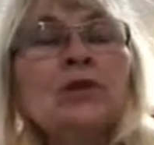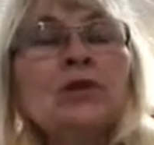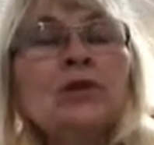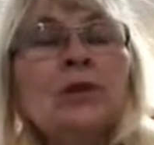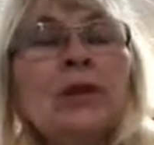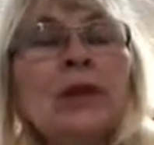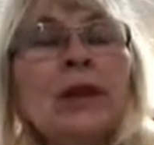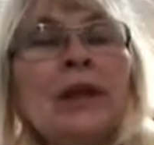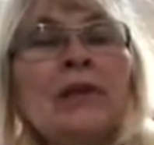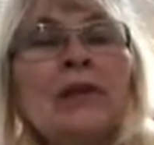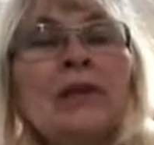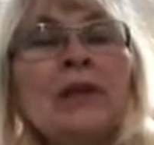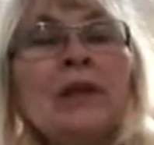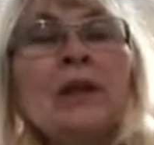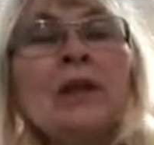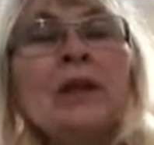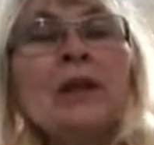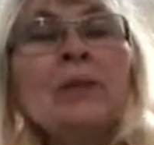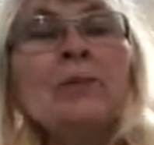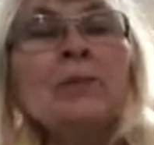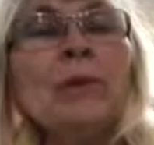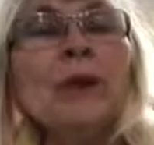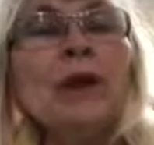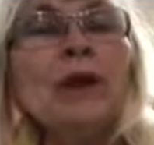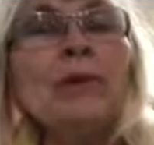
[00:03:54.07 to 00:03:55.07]
so that I think
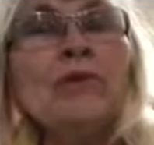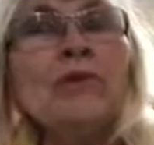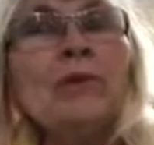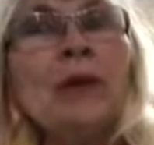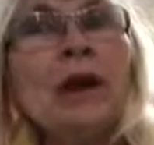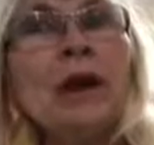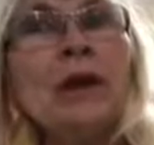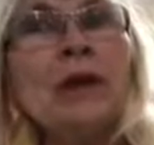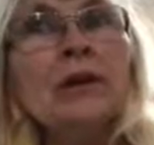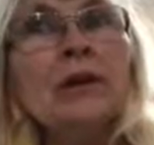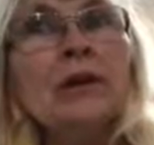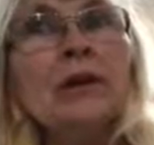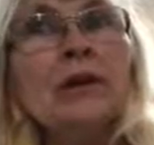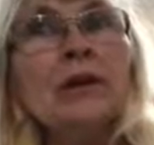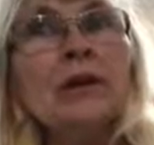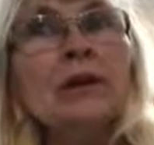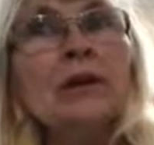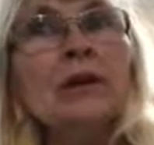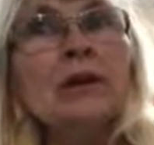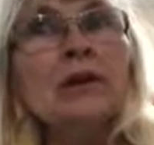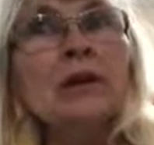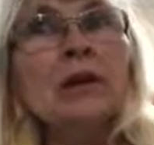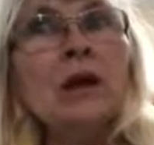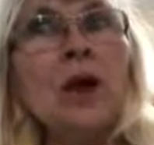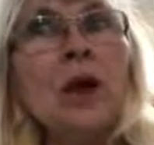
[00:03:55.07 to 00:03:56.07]
he might have
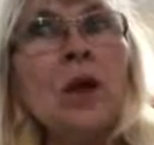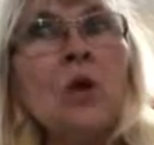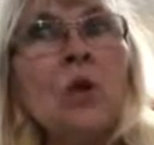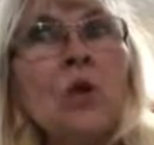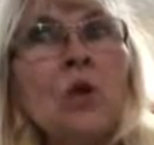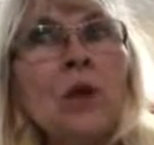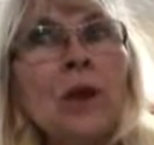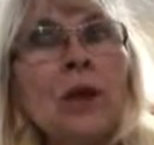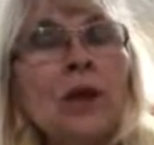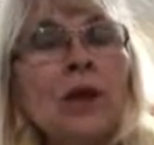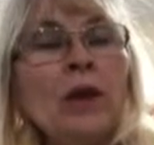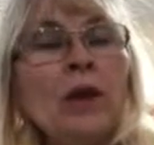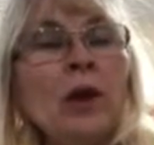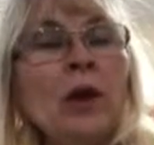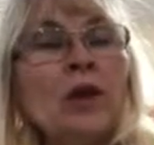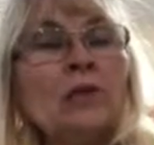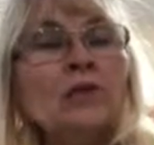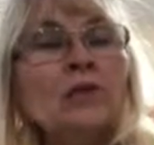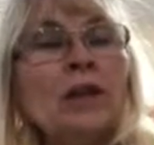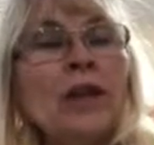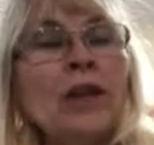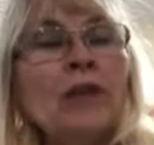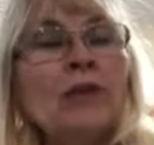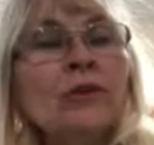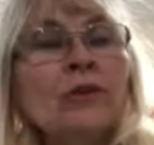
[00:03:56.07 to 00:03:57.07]
gotten away
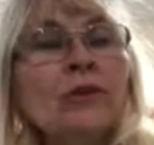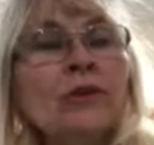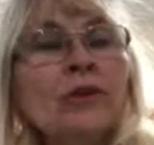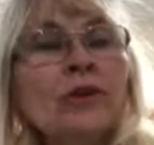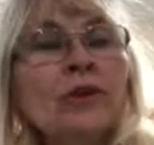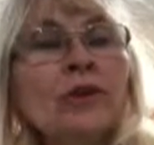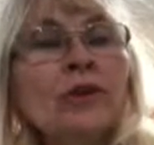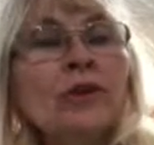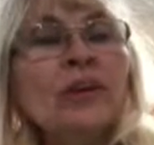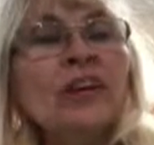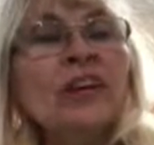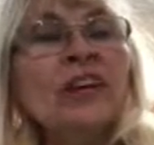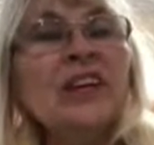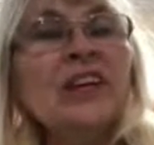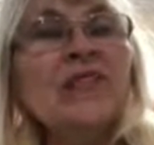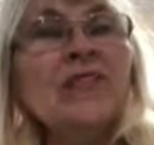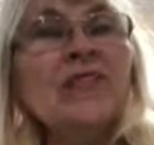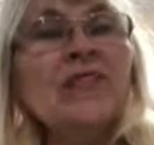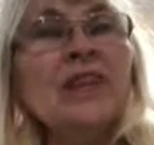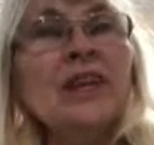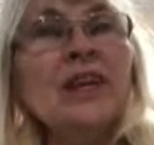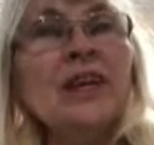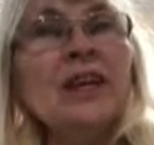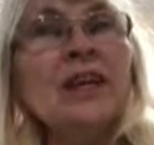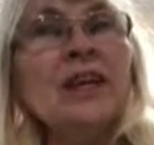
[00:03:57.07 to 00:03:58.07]
altogether
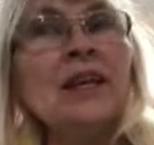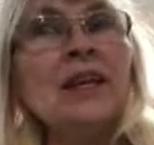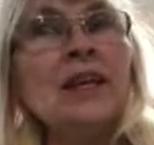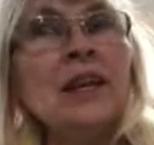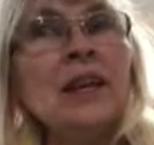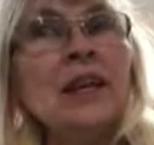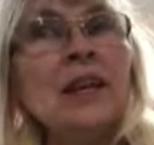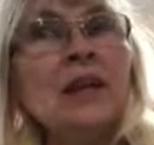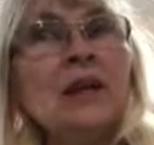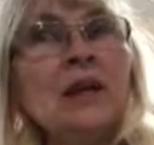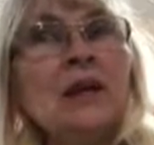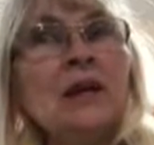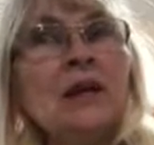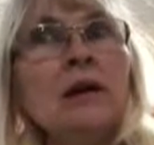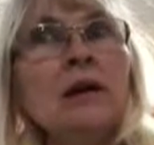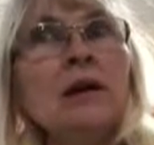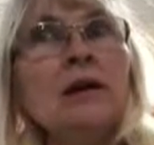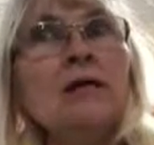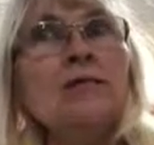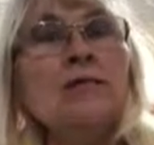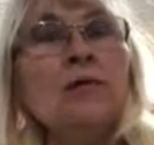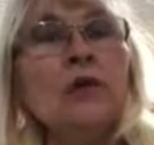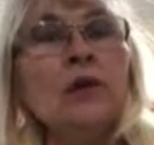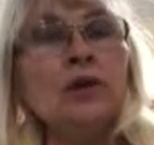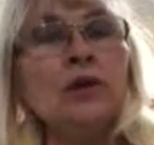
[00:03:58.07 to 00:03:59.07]
if he had not,
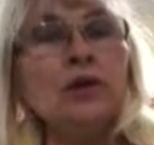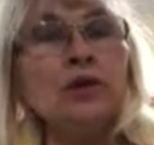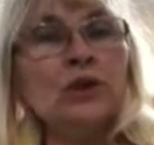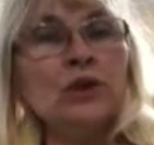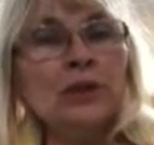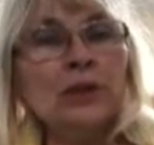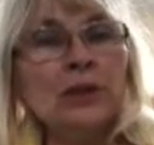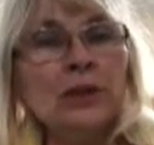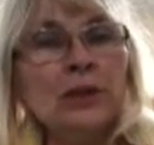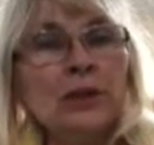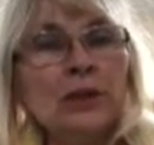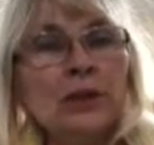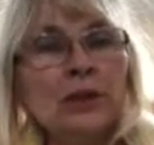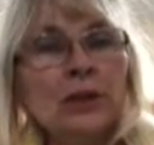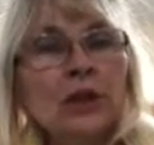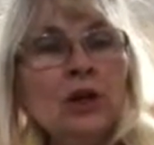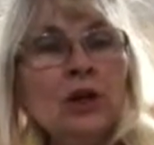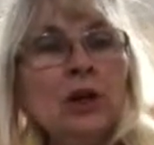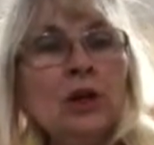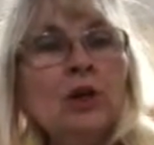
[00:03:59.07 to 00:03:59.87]
unfortunately,